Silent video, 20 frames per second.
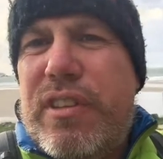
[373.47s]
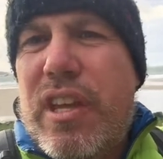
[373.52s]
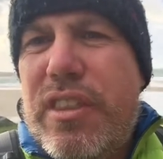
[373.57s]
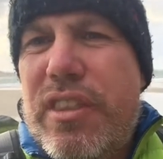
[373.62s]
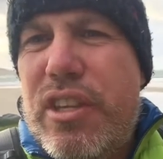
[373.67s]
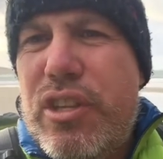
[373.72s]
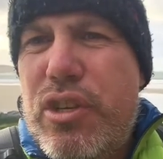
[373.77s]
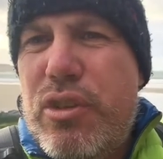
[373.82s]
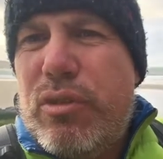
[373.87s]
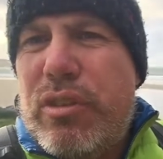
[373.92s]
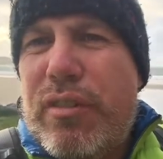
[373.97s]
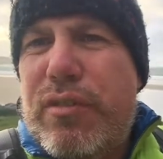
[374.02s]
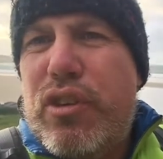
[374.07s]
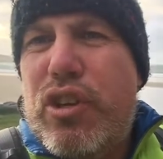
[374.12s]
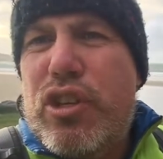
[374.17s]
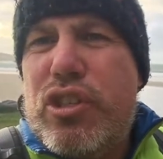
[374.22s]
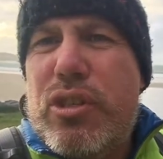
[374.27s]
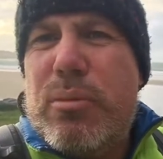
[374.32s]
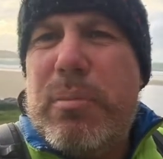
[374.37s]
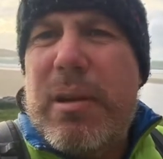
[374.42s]
done the new
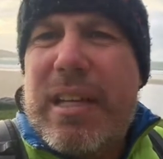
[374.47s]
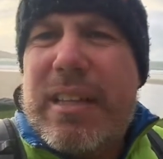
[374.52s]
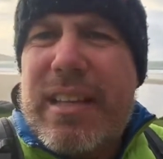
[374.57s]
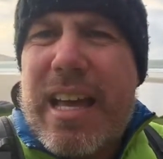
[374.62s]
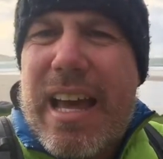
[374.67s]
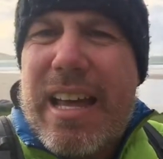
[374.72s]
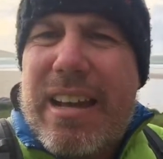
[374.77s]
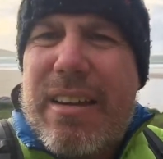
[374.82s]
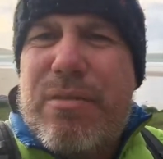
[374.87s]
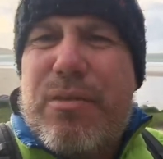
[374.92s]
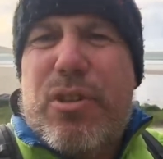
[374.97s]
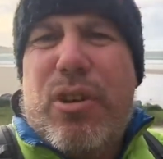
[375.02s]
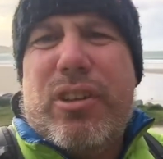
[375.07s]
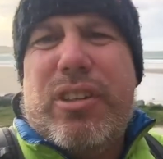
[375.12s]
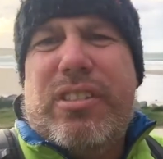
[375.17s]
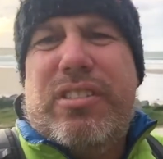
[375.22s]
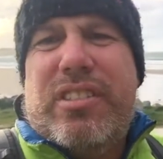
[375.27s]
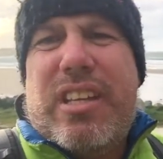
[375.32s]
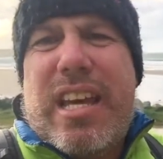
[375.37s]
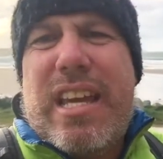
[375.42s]
diversion bit, and I've got
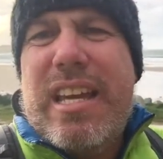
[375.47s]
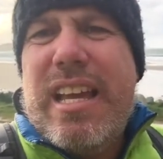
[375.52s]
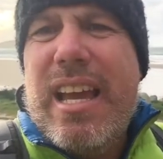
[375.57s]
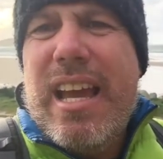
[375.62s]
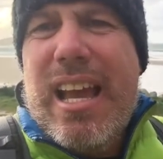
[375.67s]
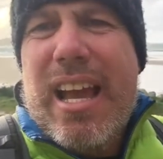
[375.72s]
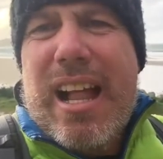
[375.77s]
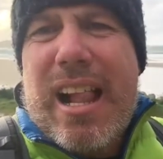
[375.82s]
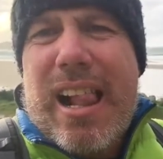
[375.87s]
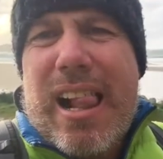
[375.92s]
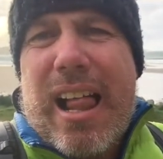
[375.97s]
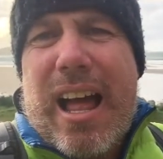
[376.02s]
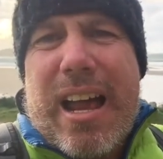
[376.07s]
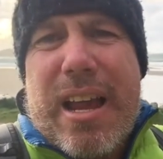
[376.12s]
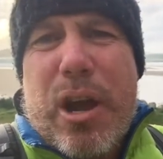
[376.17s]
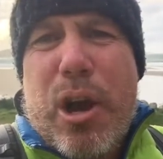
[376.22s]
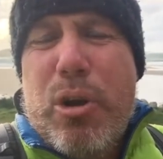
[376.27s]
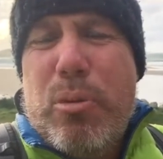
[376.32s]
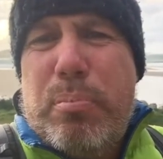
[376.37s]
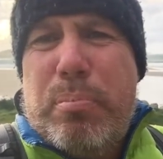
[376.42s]
to say, I
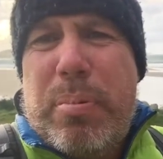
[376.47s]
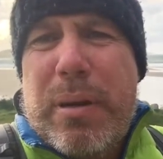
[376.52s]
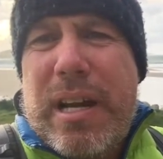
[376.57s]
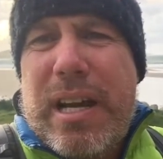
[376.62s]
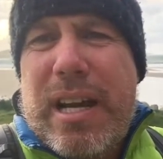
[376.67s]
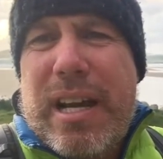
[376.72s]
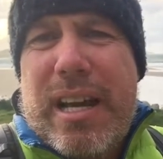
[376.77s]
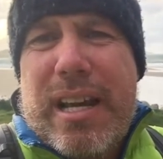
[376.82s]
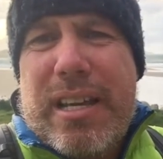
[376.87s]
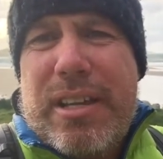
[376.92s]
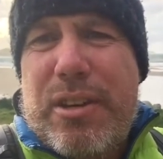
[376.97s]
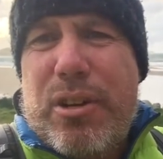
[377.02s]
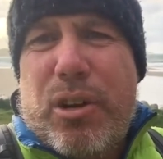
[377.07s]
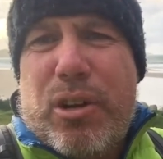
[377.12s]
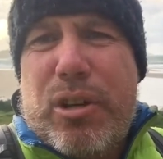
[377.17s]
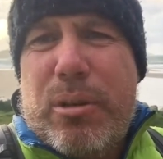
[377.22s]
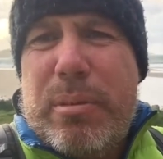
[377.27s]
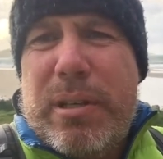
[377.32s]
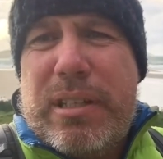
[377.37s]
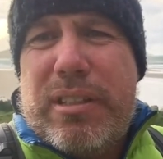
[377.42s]
hope you're
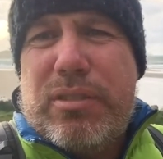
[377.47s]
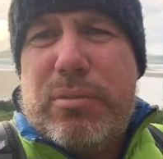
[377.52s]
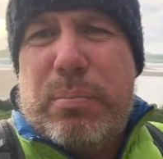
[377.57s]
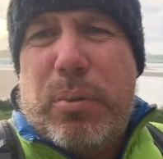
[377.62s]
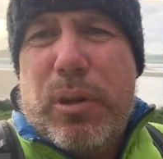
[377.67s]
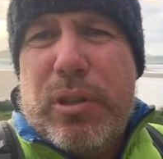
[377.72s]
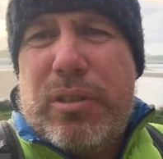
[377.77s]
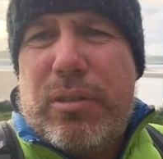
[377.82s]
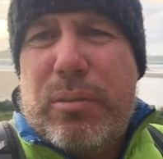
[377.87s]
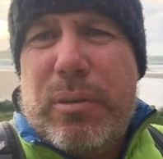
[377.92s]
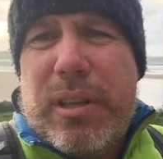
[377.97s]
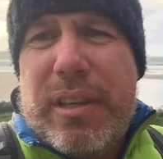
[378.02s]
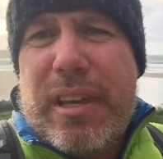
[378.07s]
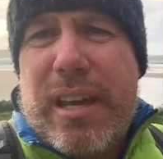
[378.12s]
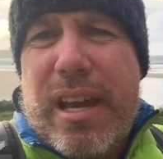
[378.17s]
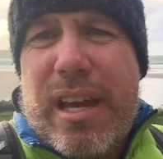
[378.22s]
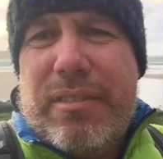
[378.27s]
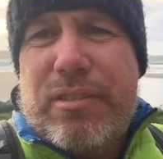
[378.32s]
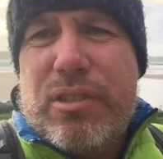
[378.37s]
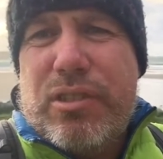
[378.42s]
not going to be disappointed with it.
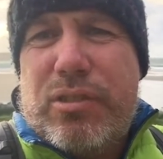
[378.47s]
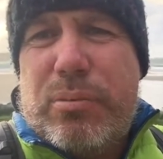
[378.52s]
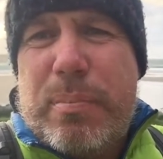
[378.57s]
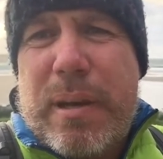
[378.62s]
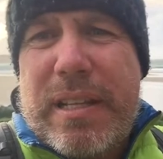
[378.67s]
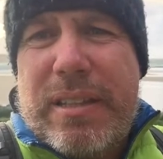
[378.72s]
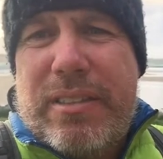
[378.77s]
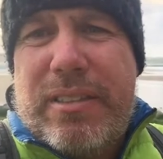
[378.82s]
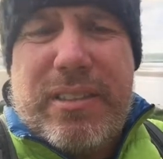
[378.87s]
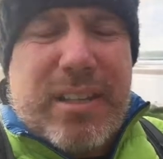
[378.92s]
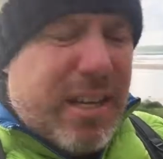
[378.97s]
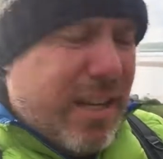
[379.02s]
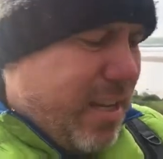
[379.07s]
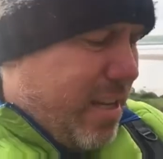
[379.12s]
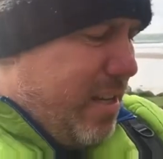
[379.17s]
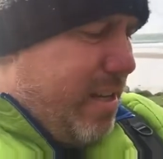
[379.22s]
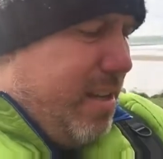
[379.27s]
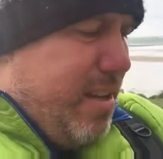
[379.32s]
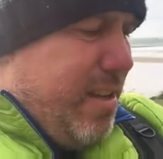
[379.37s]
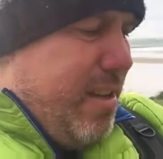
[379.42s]
I've just spent
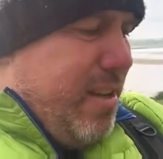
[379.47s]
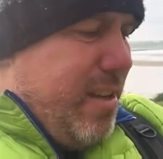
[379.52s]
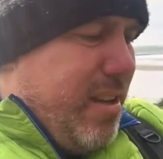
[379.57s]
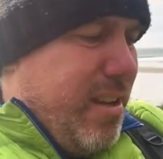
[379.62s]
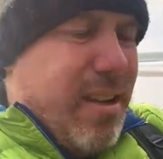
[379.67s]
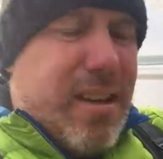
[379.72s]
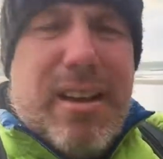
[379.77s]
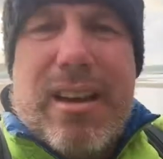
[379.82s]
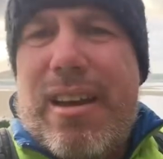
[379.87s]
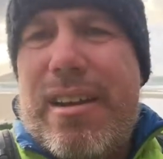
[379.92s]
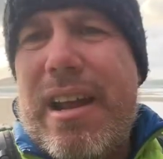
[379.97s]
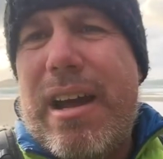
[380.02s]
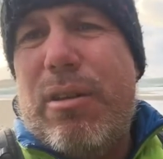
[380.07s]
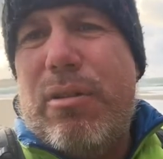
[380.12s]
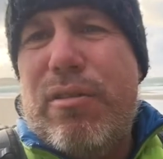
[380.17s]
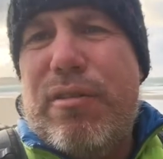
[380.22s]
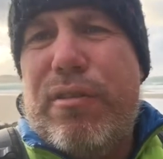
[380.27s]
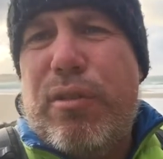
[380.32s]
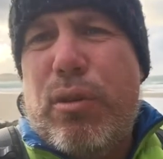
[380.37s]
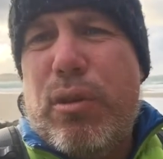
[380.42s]
an
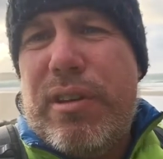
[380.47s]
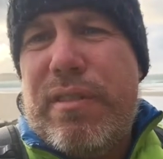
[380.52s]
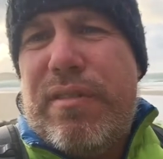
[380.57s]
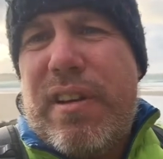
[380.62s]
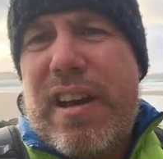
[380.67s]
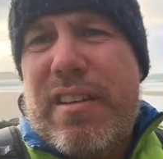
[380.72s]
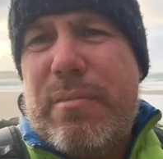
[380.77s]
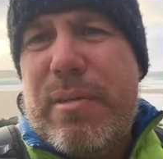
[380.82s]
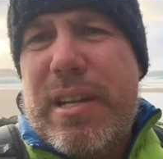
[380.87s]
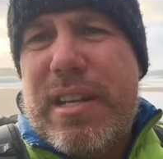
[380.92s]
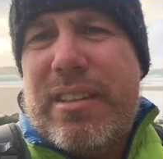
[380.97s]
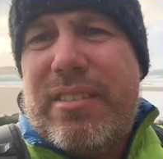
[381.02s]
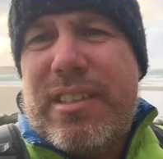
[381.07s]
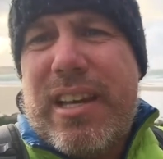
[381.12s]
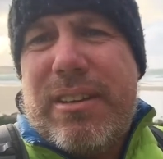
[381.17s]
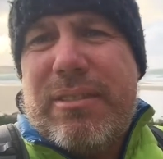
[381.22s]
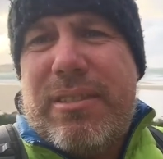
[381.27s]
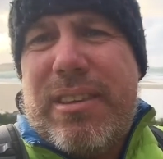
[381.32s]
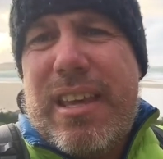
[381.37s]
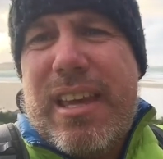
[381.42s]
hour and 45 minutes
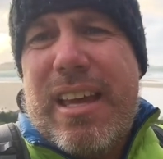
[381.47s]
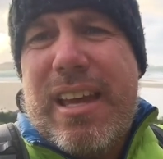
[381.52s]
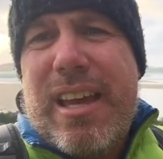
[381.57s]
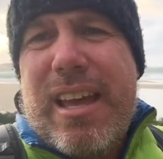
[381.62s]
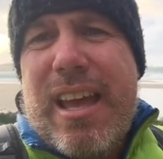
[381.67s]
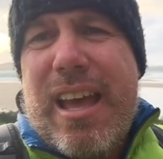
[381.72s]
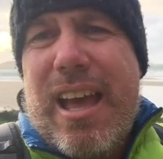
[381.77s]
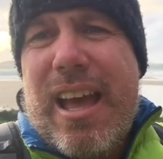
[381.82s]
out there.